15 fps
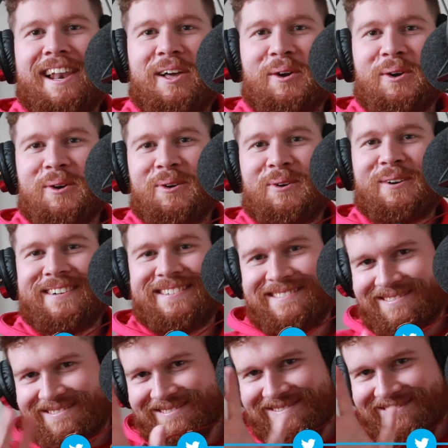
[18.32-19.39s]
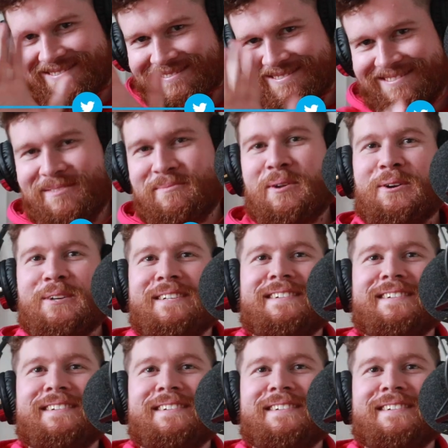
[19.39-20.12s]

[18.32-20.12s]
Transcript: Hello. How are you? I, Gleason Good.